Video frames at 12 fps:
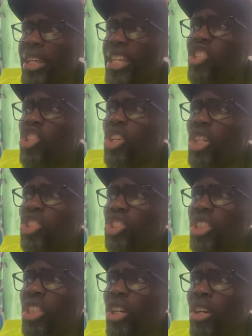each
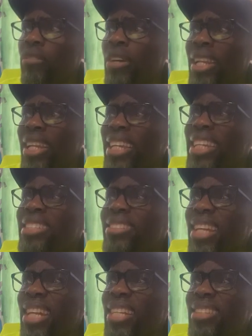country of an
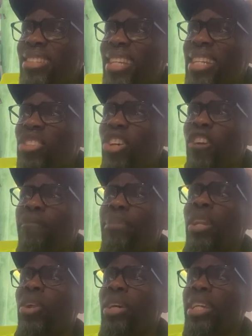internal sense of
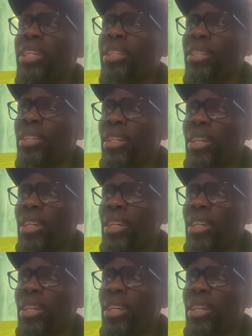belonging,